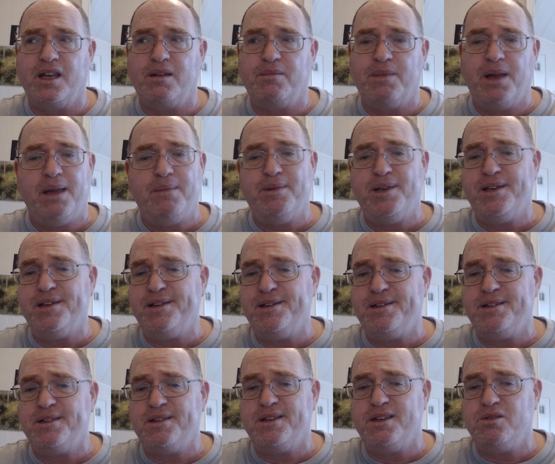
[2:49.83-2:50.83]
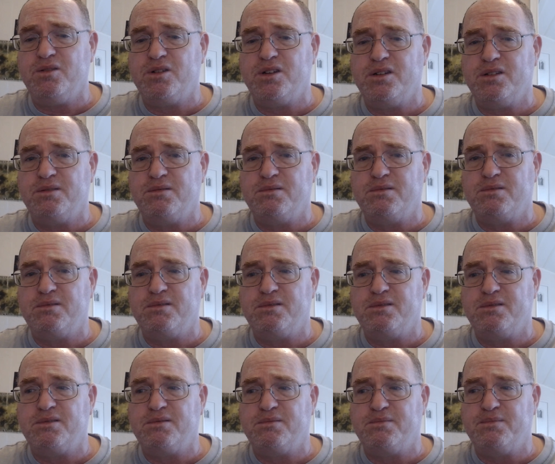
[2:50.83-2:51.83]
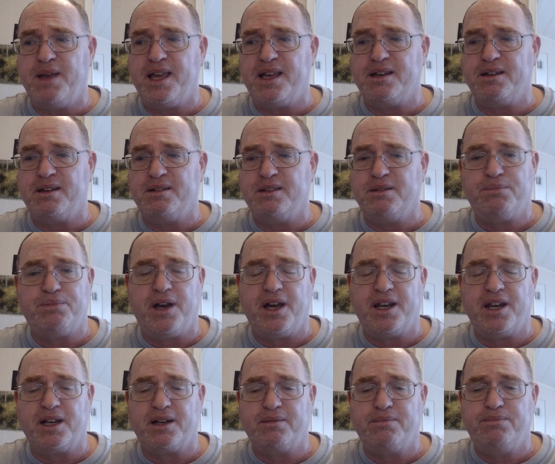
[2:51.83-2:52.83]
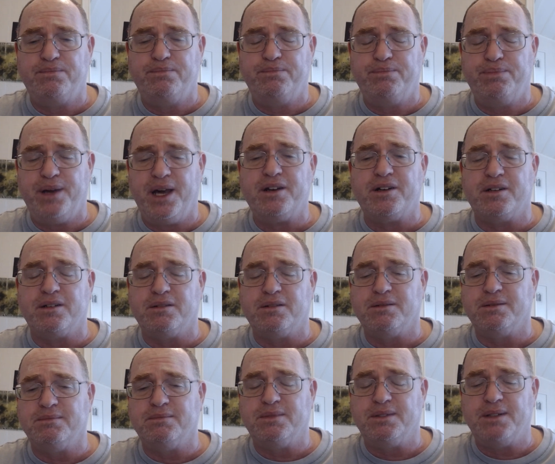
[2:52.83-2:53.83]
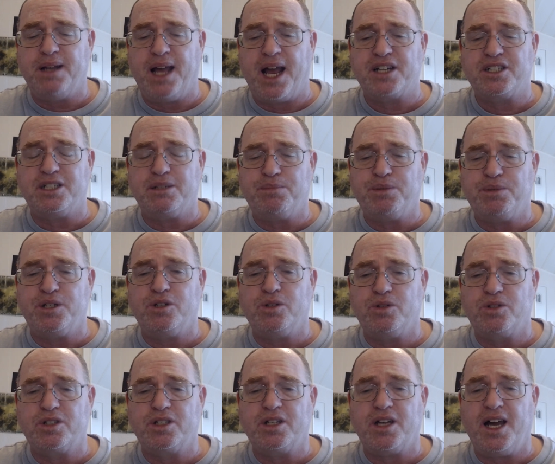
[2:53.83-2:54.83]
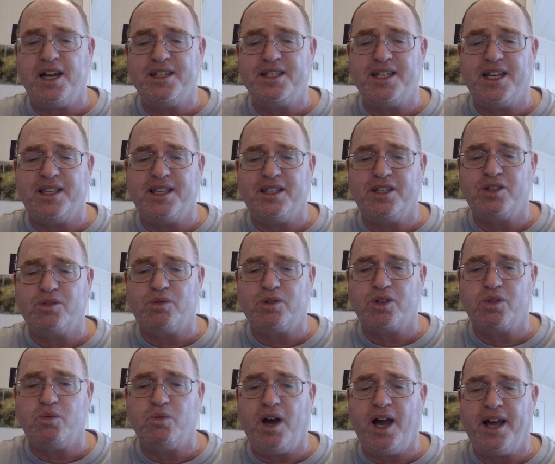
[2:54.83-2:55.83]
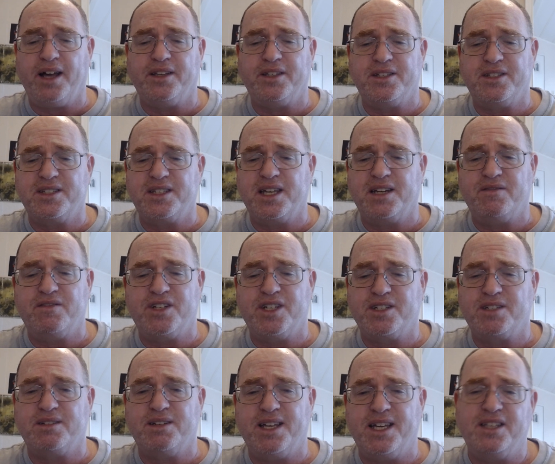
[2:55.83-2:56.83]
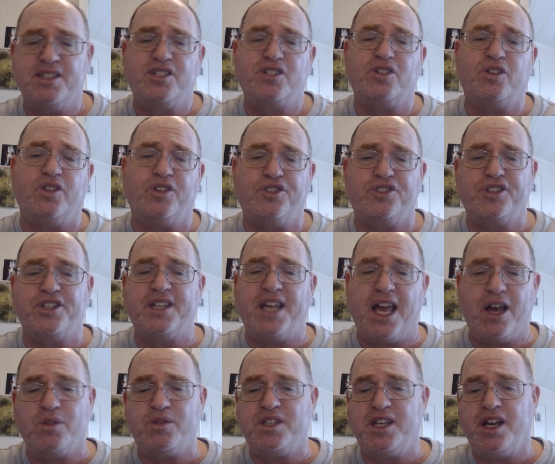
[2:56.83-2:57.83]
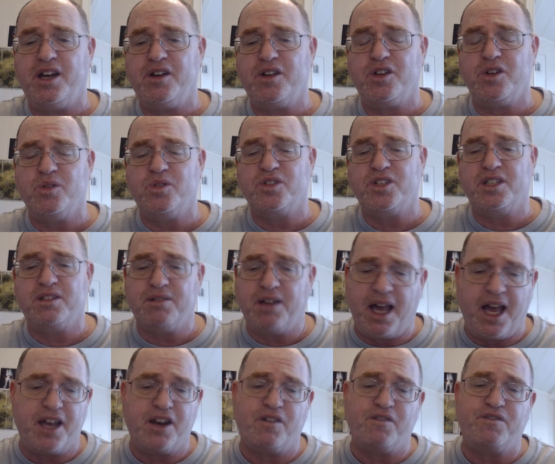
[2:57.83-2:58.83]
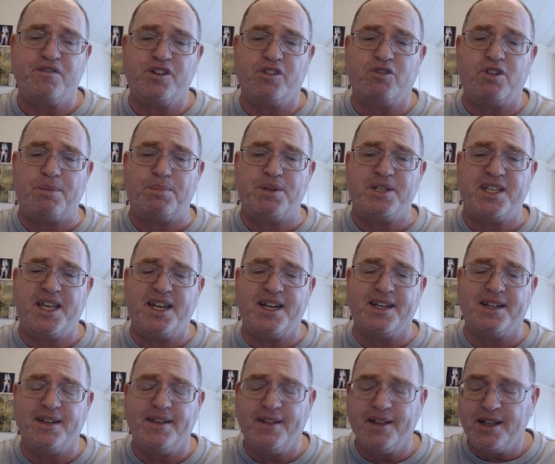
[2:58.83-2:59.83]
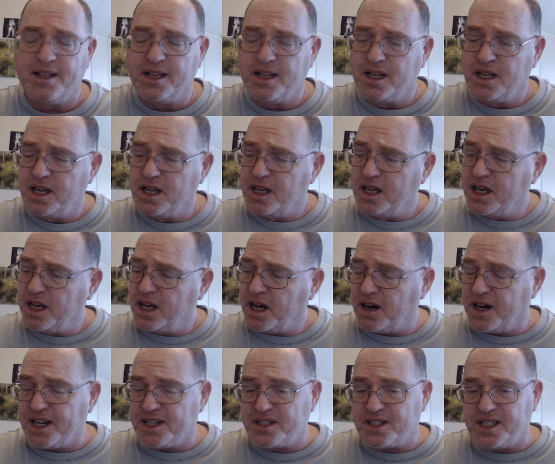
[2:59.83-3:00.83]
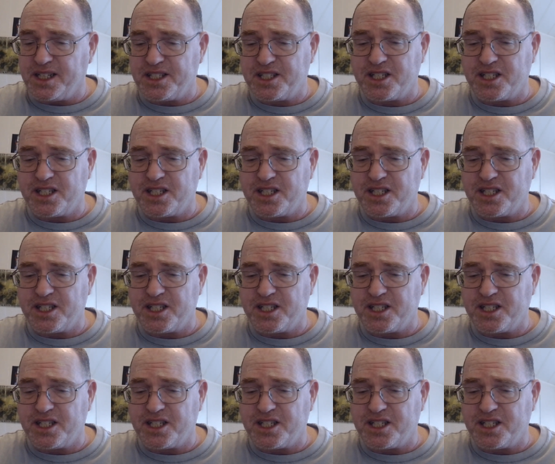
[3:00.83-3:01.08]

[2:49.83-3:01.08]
maybe you could make the product better, actually produce content that's worthwhile instead of just insults and how dare yous and I don't feel represented. All right, so let's